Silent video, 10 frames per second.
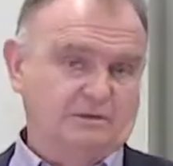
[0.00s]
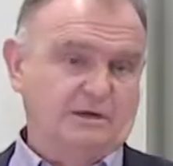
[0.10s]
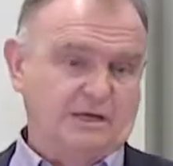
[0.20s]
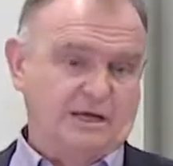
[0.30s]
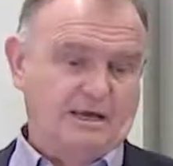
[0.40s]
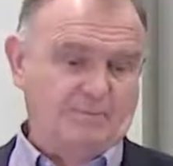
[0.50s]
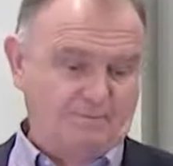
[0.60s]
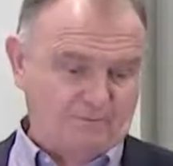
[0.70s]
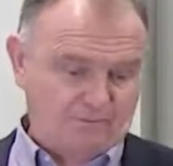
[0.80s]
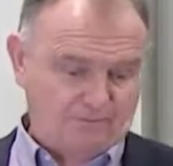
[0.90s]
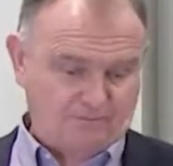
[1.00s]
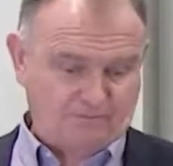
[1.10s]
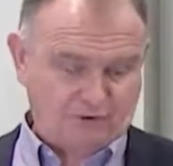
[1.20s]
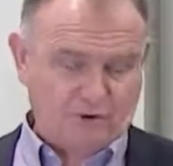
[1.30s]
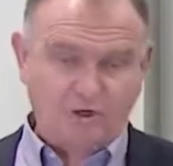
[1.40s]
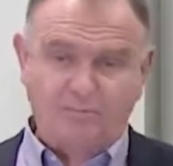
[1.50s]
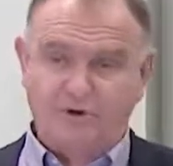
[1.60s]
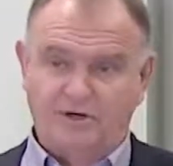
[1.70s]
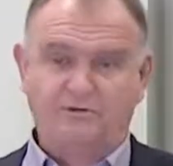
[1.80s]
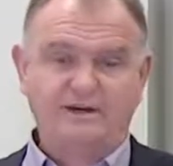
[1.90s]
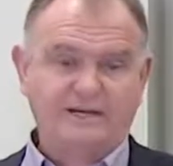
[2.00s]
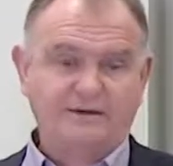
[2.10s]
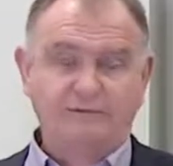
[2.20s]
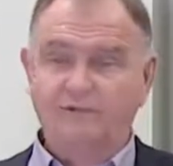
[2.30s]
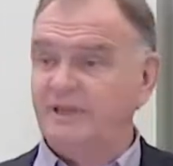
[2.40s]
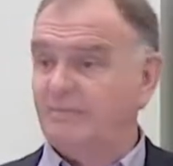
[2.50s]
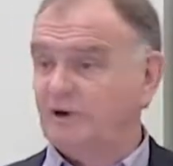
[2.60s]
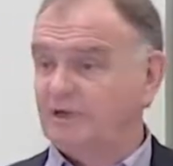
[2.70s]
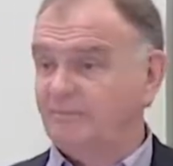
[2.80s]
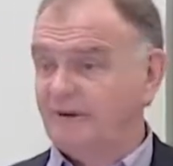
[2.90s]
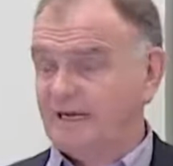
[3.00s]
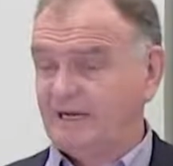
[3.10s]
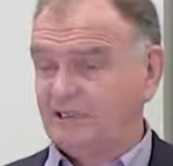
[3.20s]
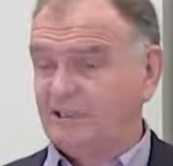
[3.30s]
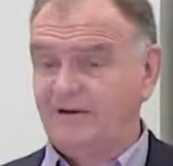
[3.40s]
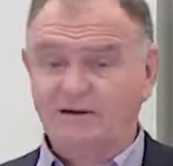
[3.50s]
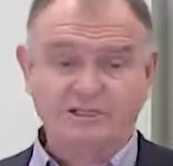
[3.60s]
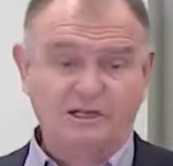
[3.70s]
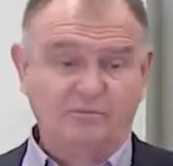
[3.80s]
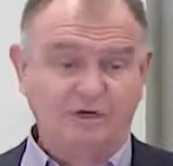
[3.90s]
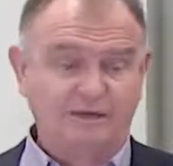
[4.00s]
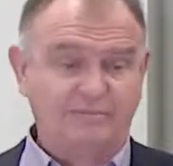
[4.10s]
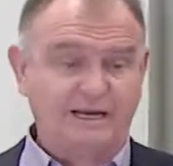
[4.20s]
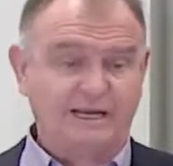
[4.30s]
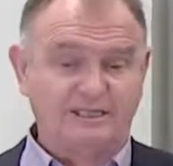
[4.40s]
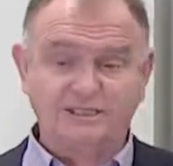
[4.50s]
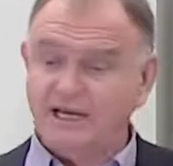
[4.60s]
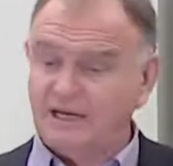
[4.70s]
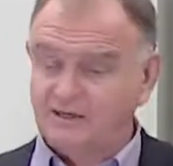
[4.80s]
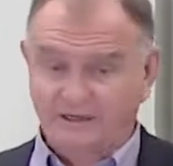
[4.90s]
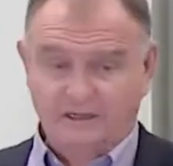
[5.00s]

corner point gridding for their modeling package, their internal modeling package, and